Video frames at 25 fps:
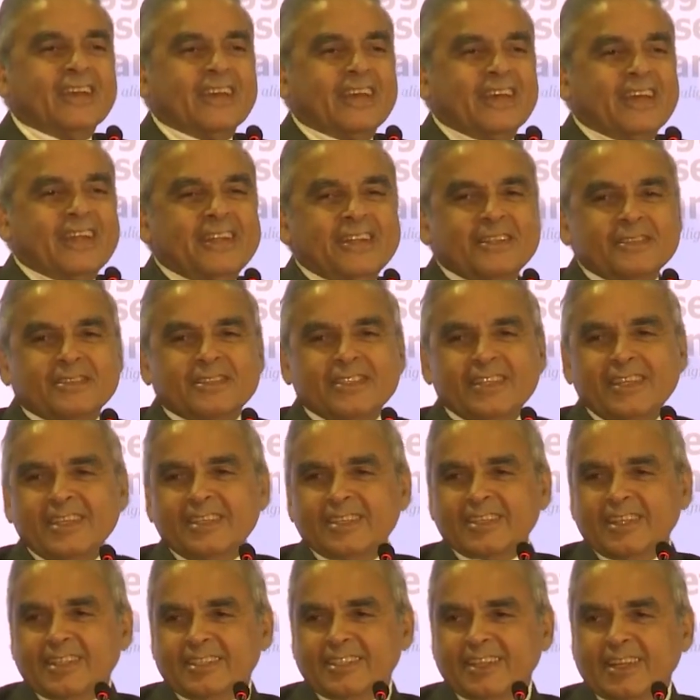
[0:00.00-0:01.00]
And to
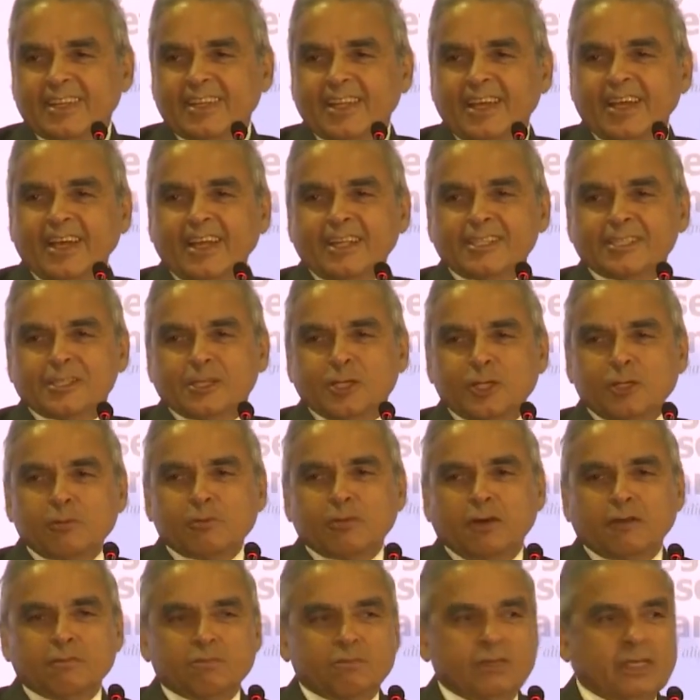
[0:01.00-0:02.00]
see such a large
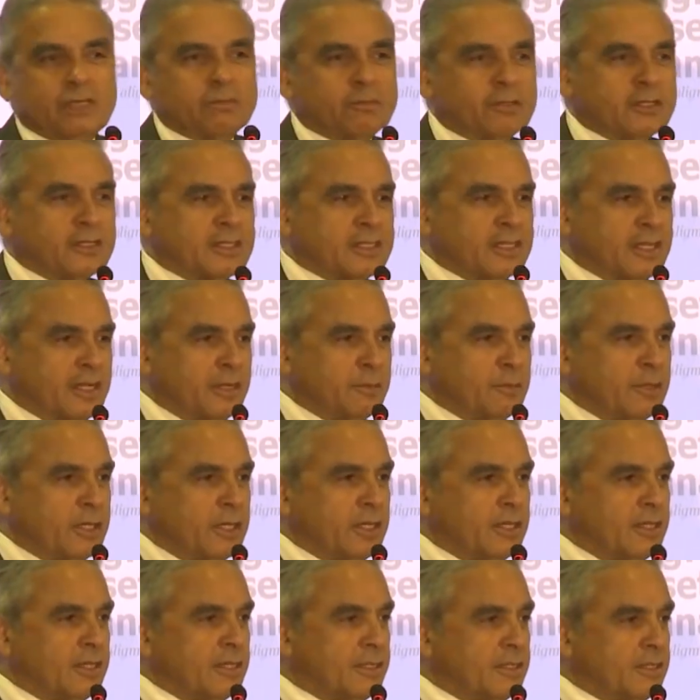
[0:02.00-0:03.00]
group of people
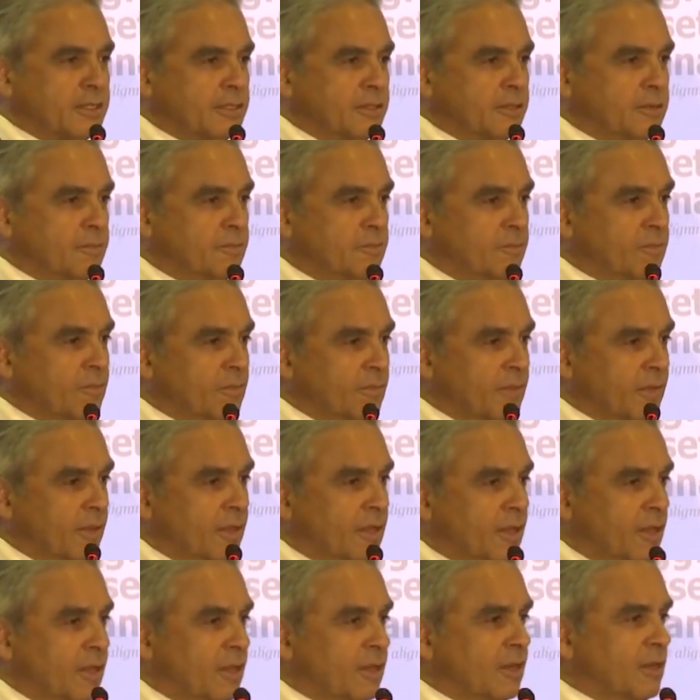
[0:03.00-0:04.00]
coming here
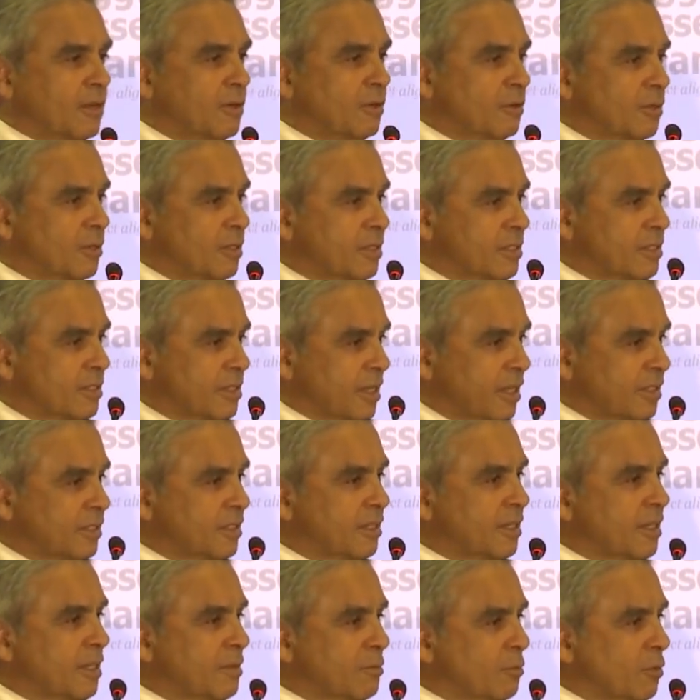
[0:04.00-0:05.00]
on a
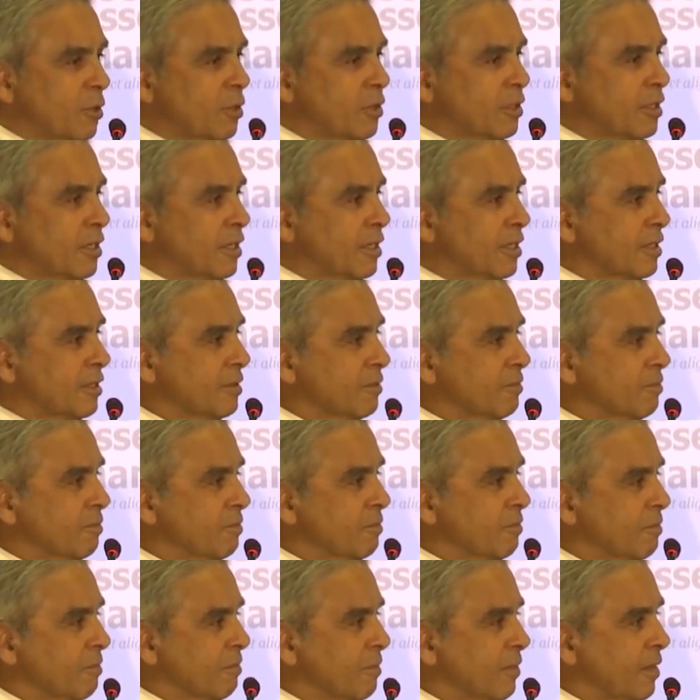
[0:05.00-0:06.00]
Saturday morning
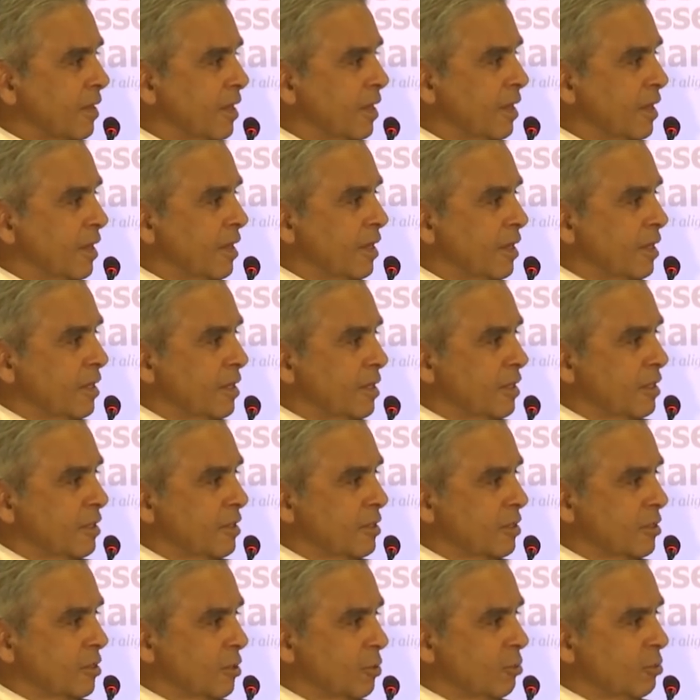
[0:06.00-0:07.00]

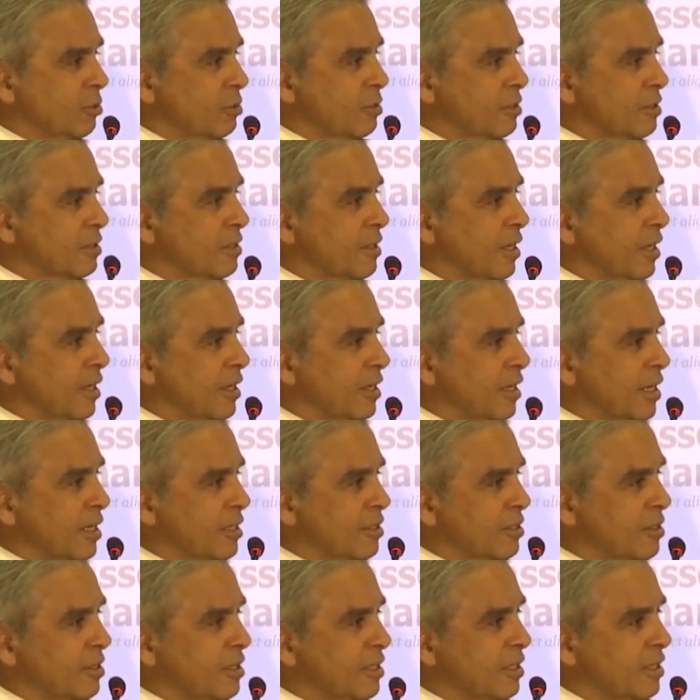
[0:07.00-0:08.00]
shows that
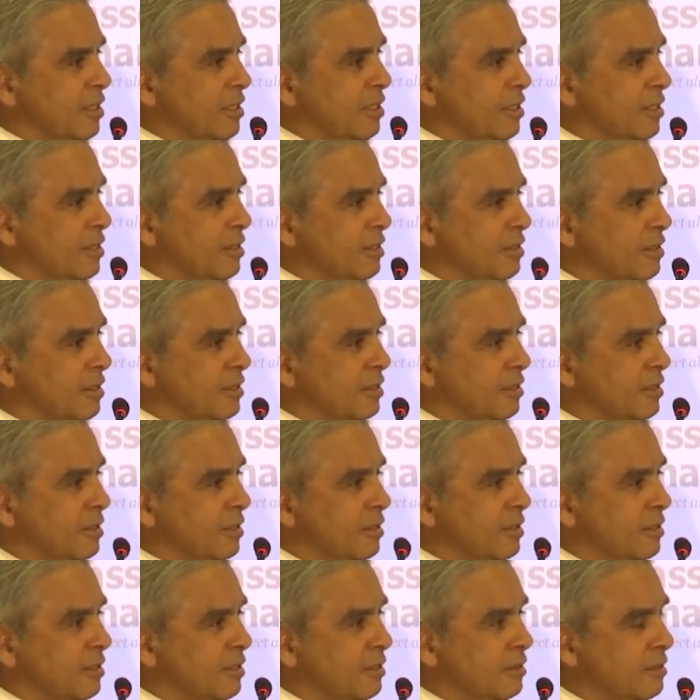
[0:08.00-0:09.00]
actually
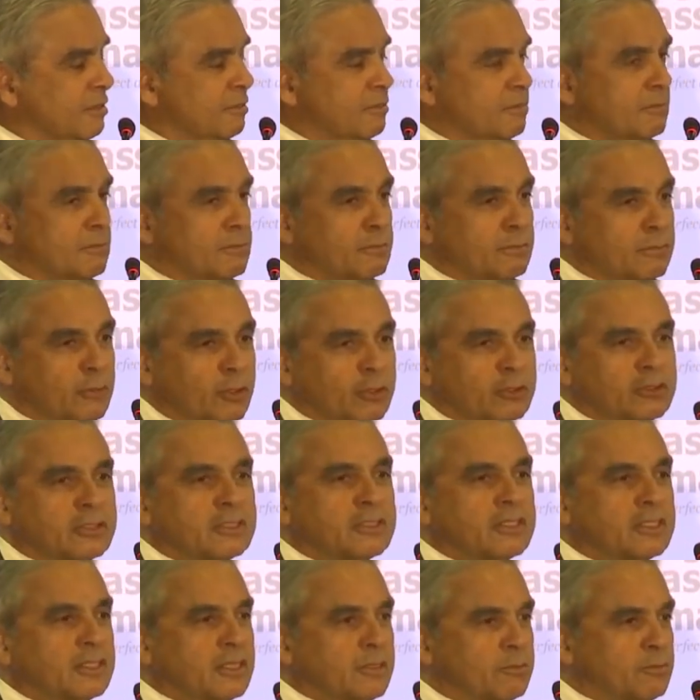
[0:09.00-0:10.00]

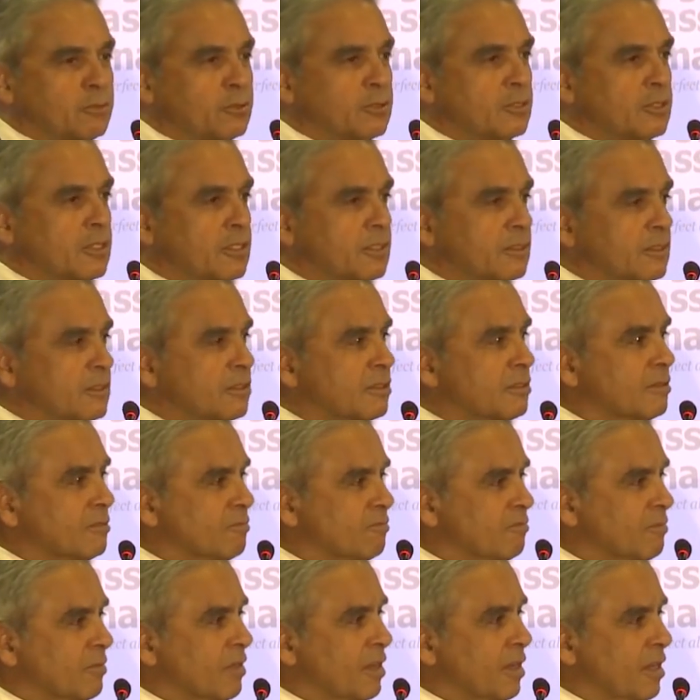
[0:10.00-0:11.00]
most Singaporeans
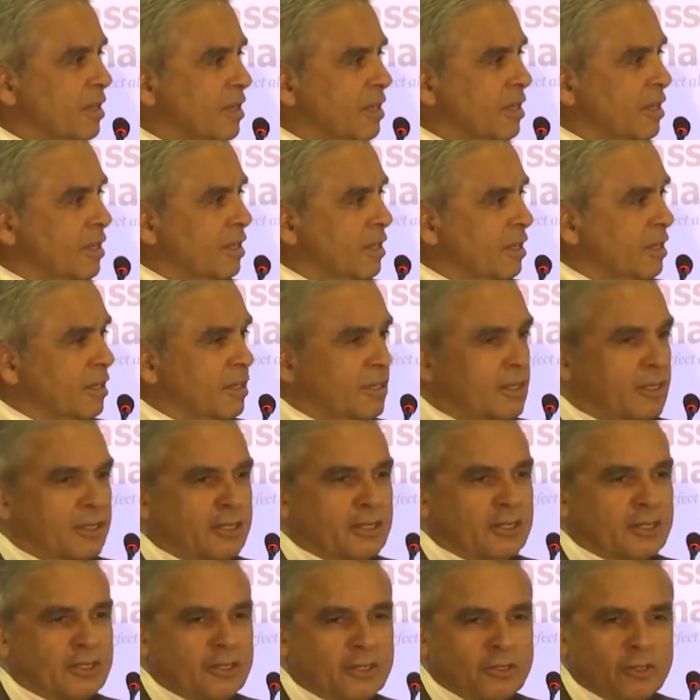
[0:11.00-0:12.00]

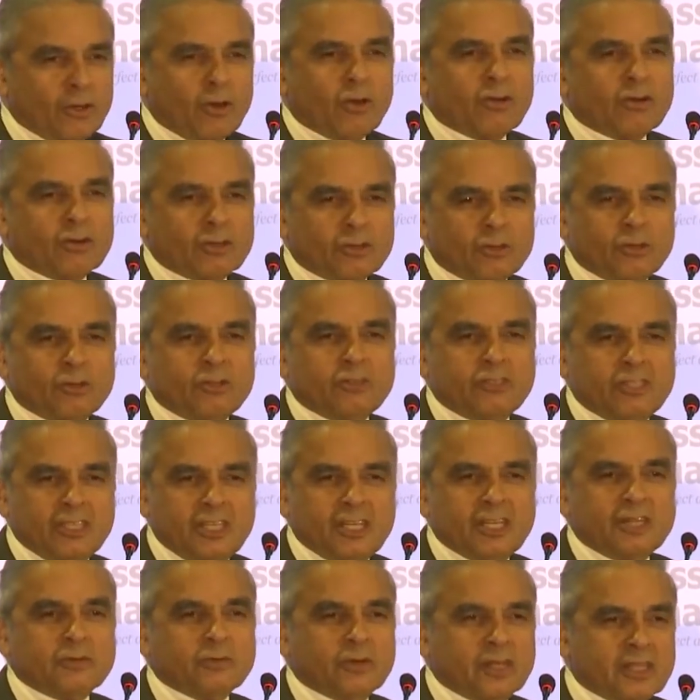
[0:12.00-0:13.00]
know a good
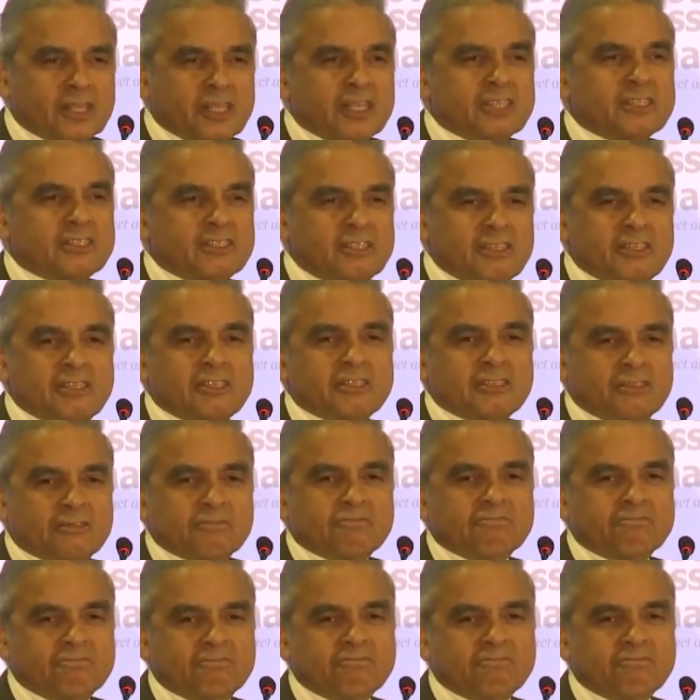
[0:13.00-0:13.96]
deal when they see it.